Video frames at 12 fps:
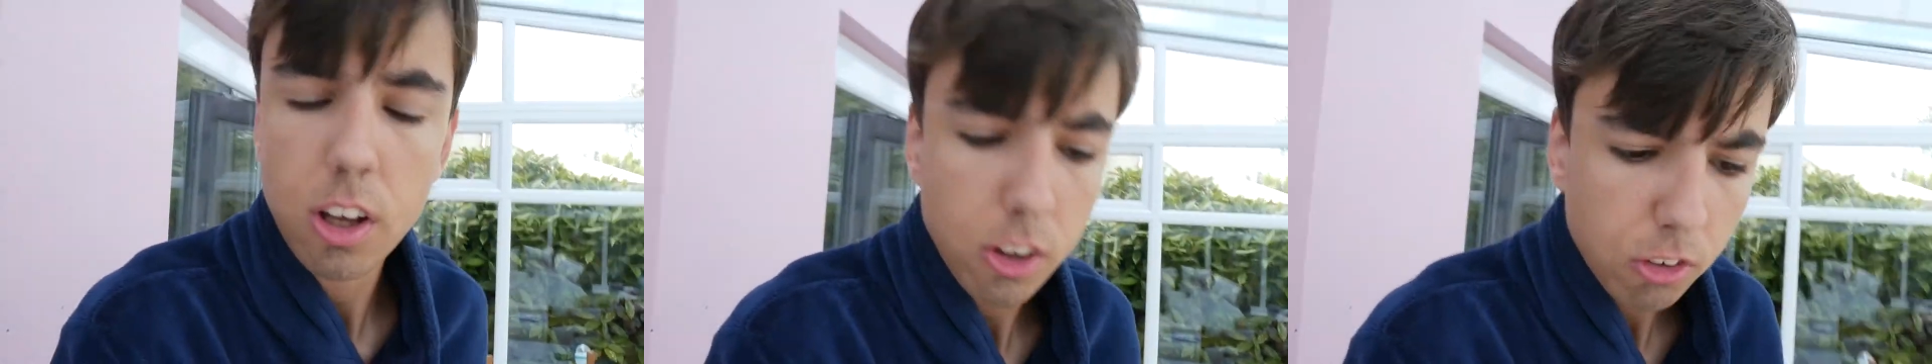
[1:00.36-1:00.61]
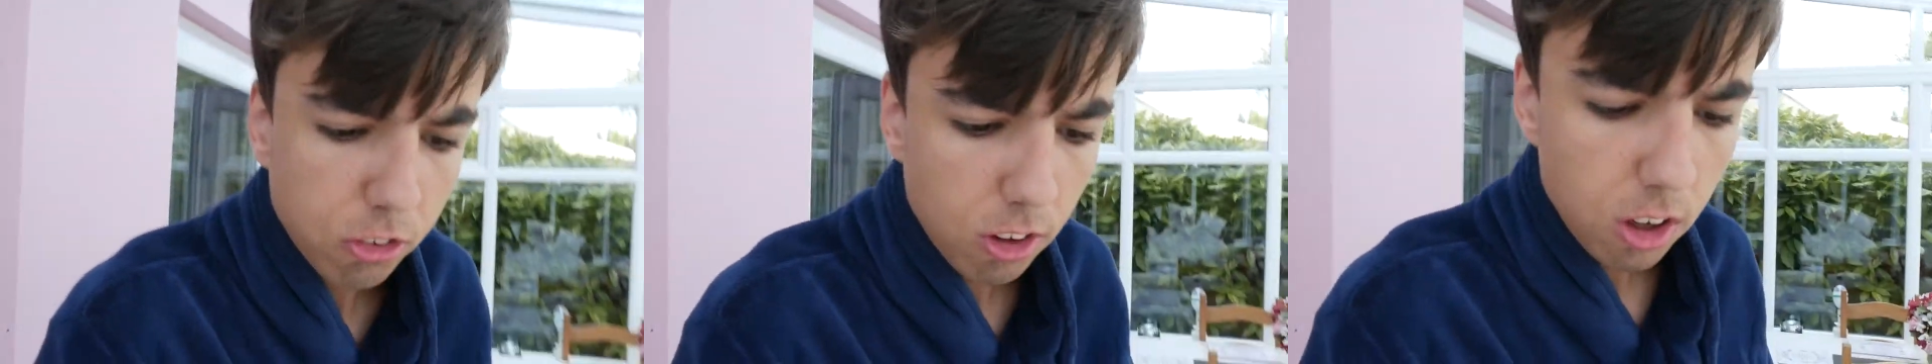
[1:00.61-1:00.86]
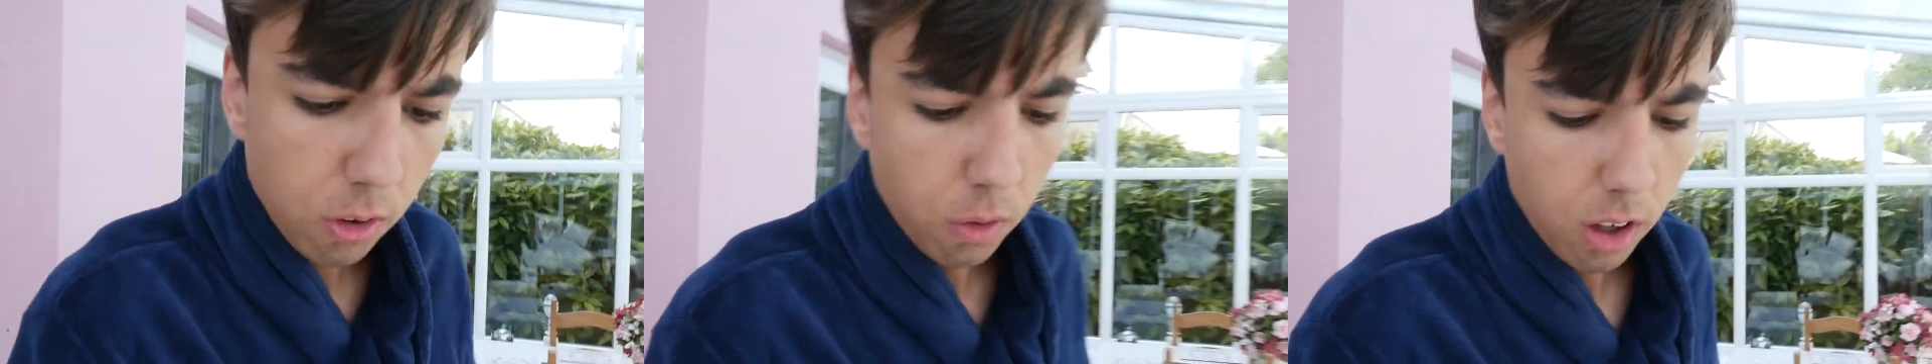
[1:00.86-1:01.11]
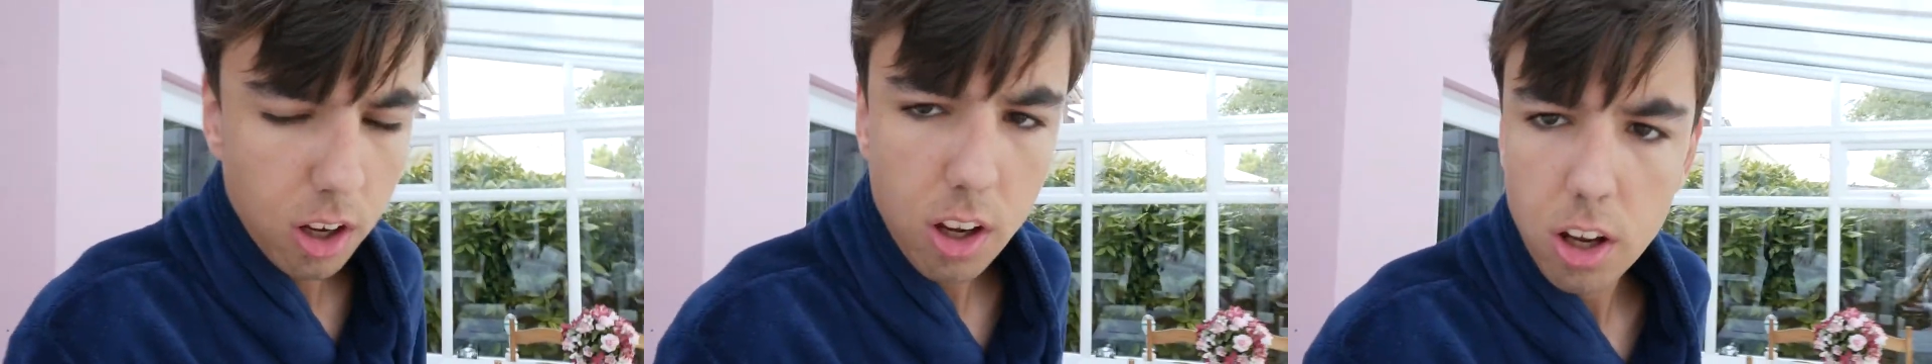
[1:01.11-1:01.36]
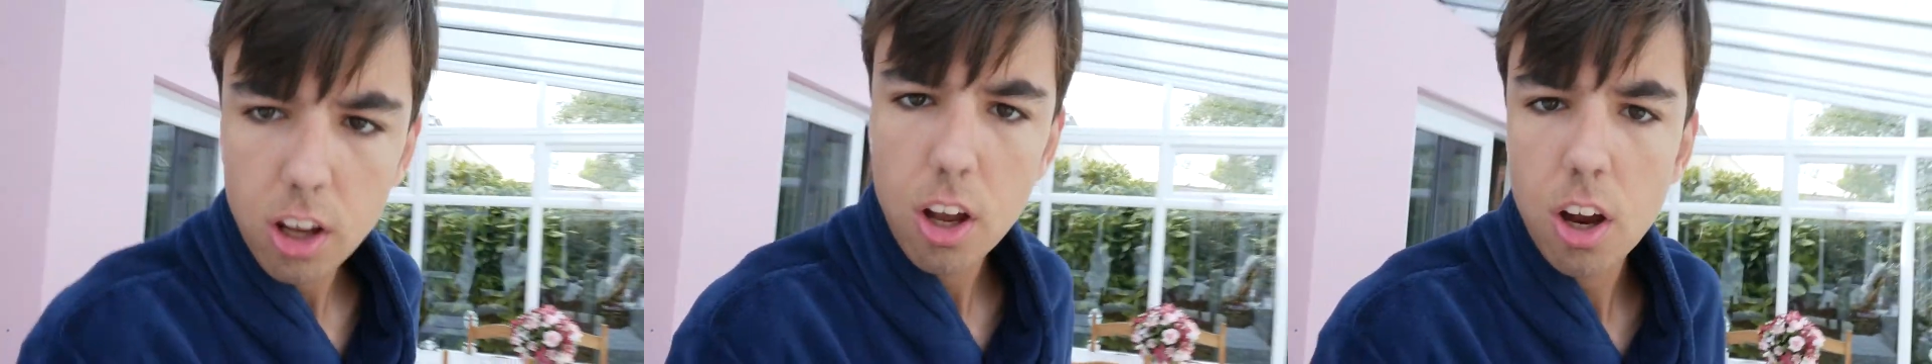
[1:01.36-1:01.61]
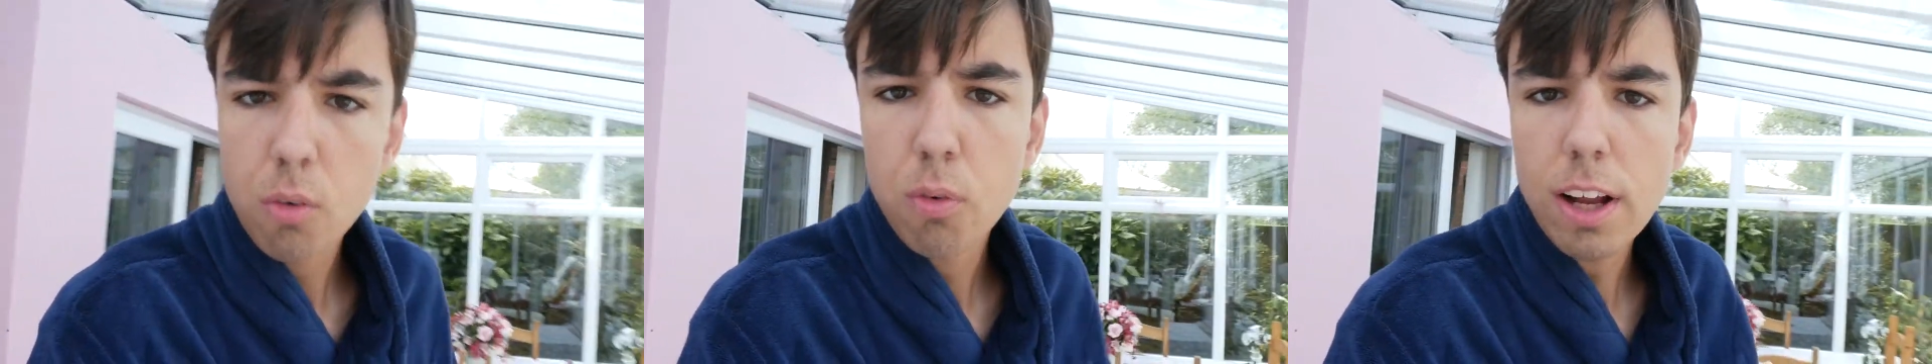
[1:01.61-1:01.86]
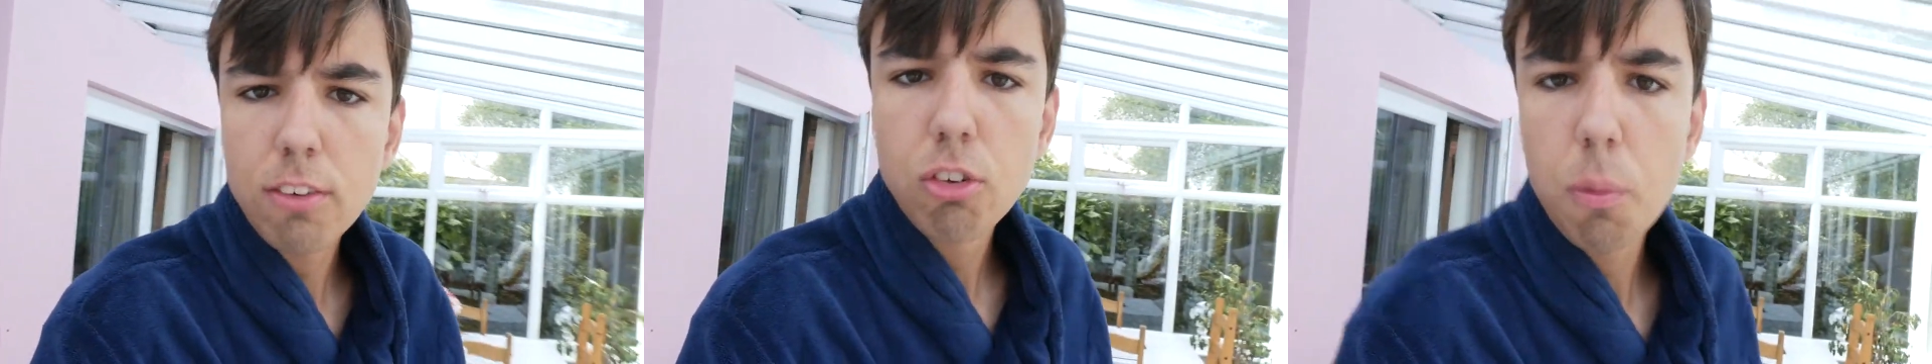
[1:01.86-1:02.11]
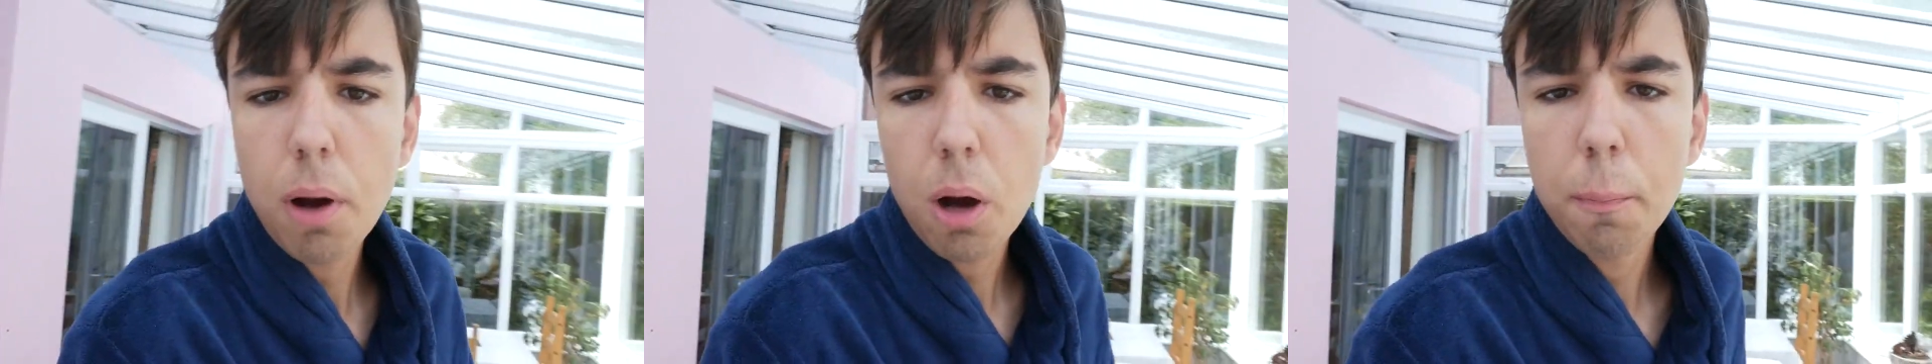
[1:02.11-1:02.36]
So, a rant
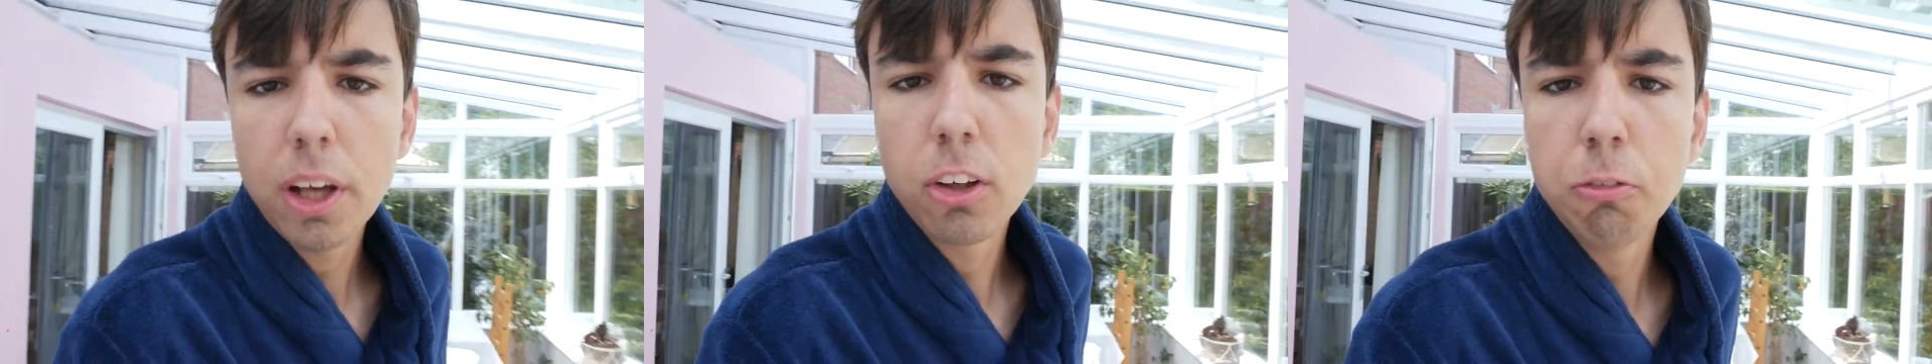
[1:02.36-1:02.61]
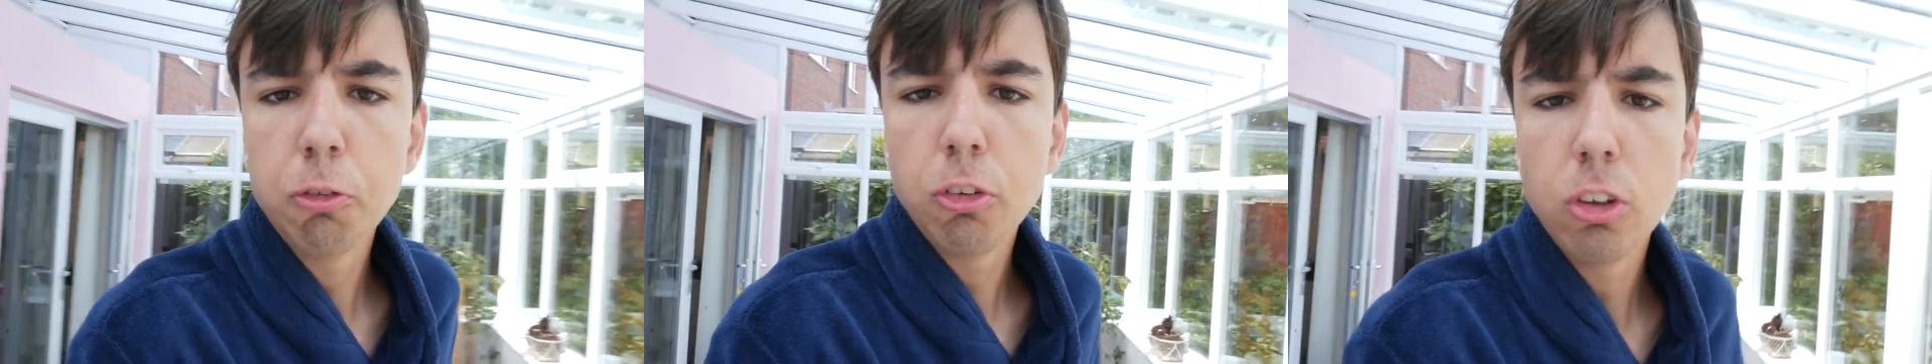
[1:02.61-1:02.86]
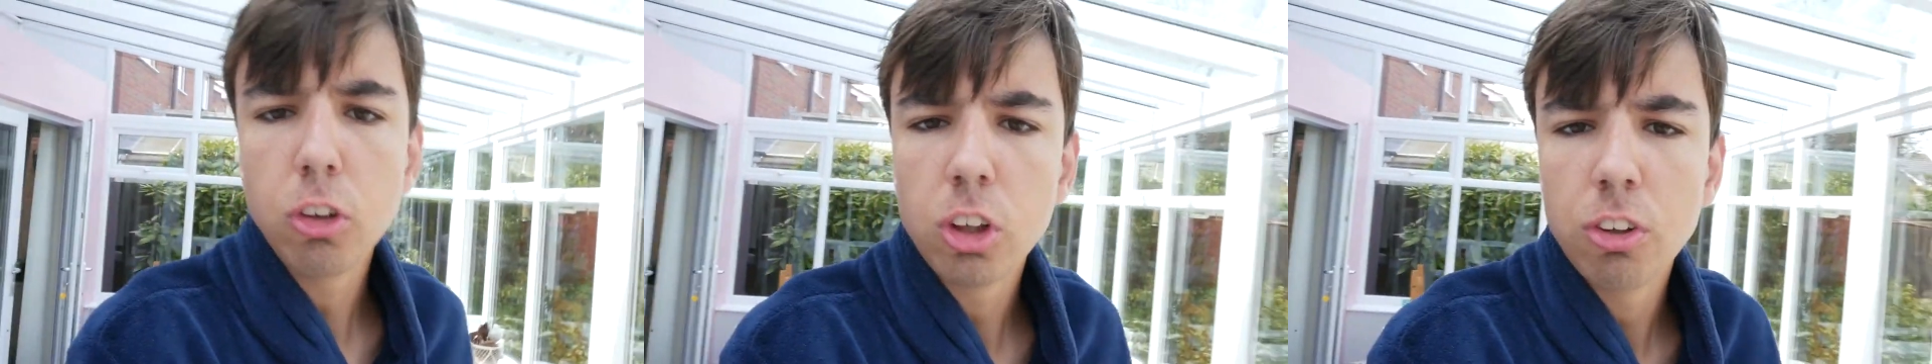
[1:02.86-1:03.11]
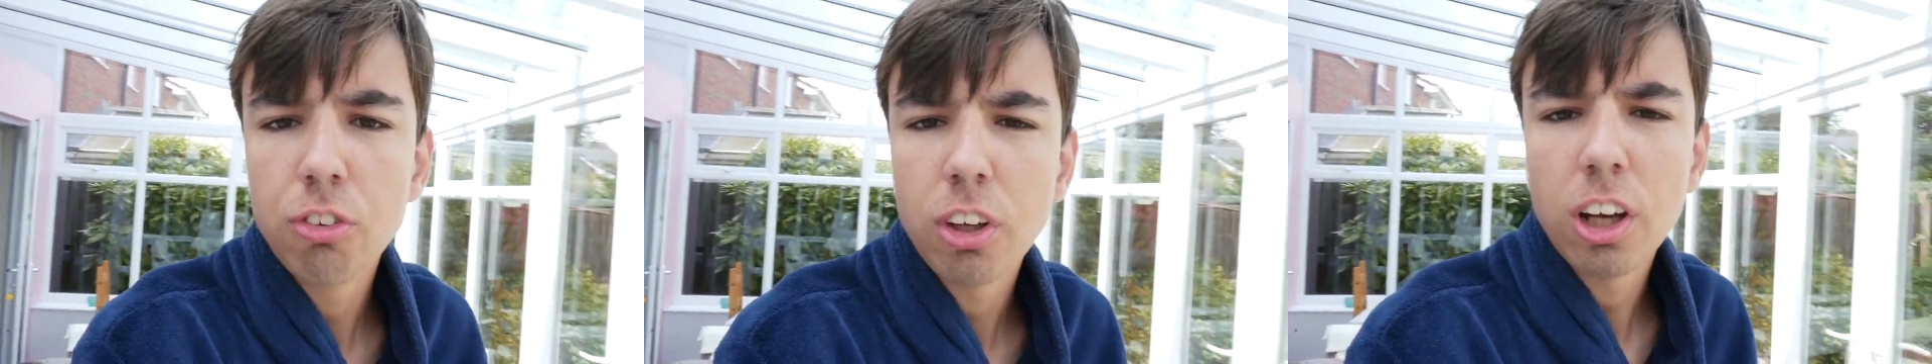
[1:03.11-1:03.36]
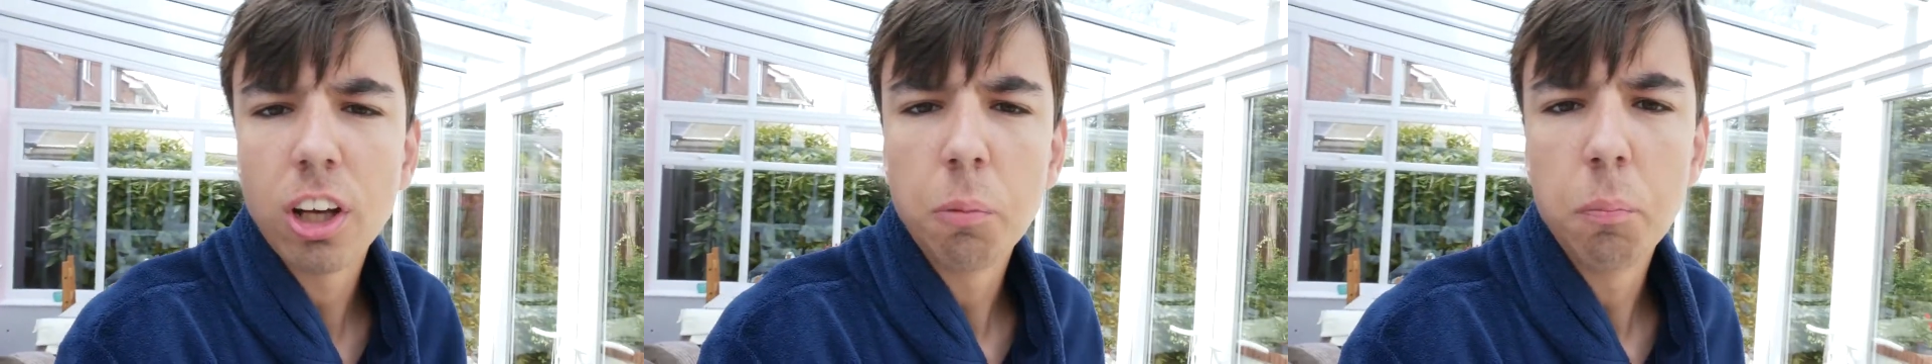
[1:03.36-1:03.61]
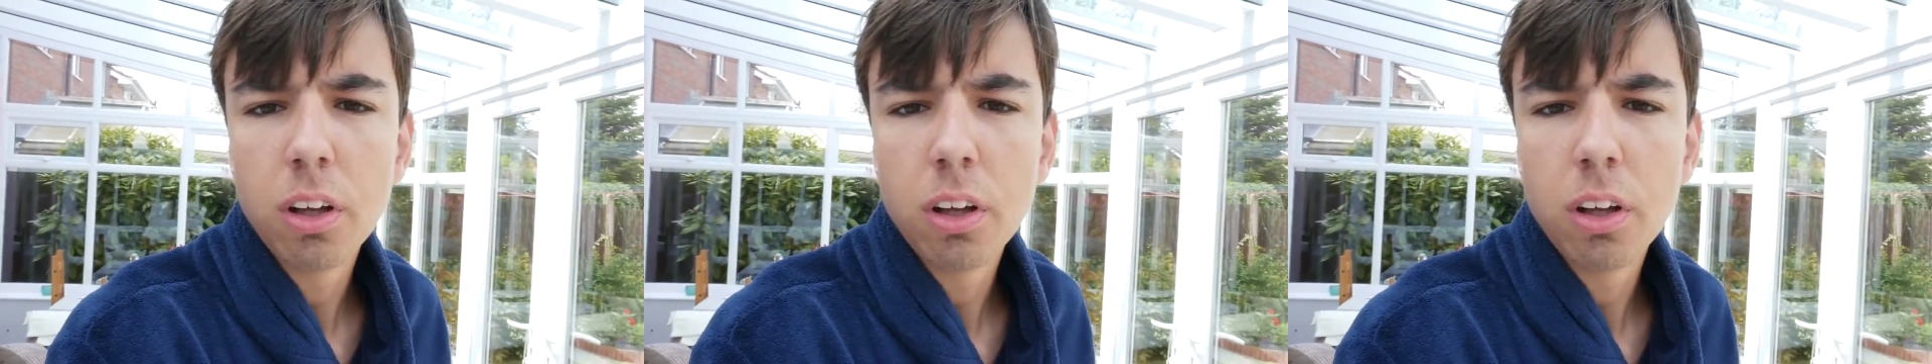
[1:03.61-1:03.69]
about my confusion time.